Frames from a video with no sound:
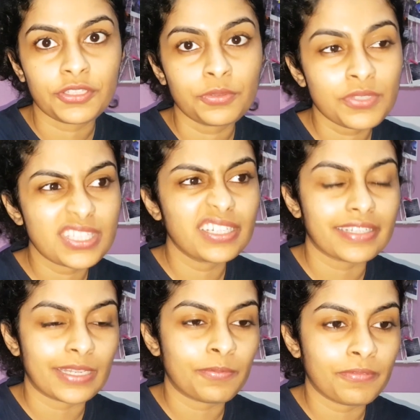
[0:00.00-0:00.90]
use the
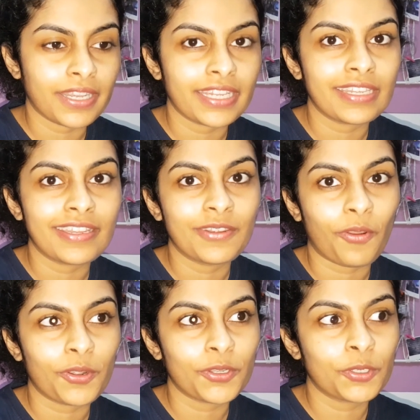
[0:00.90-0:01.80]
grapevine in
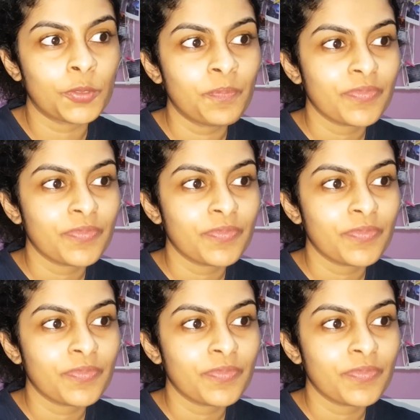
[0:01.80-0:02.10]
order to